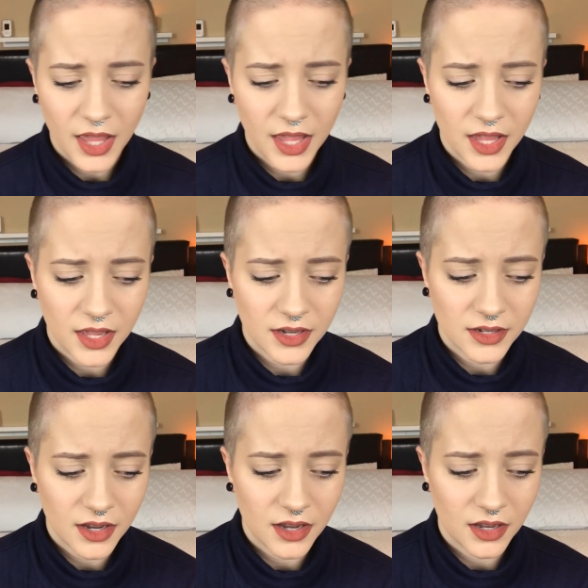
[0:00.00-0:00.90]

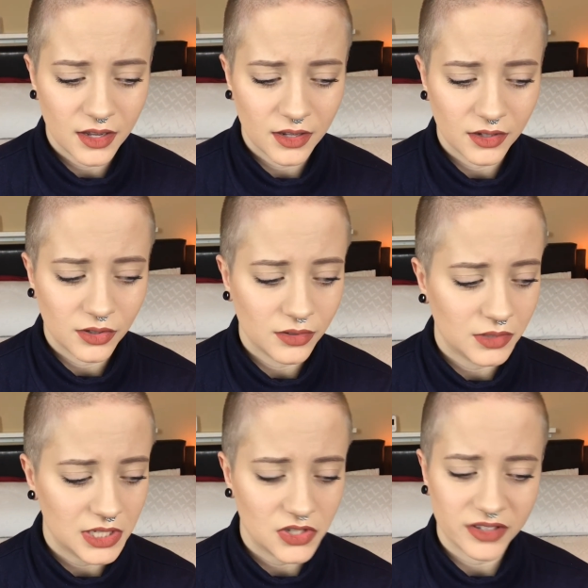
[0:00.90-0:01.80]
And
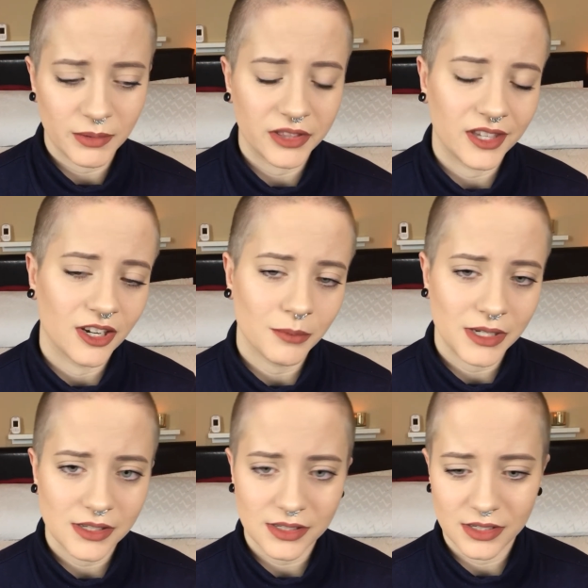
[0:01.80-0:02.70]
he talked about therapies,